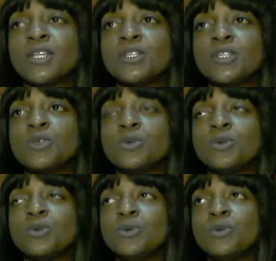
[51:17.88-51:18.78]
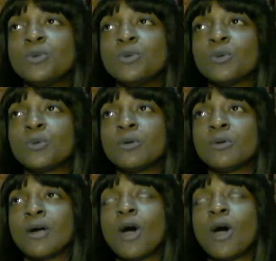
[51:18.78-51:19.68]
to
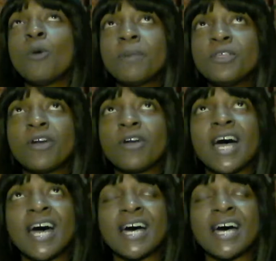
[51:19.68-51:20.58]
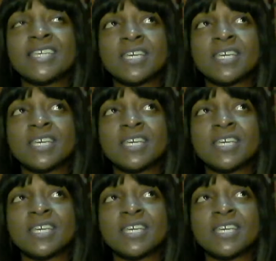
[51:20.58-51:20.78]
open your eyes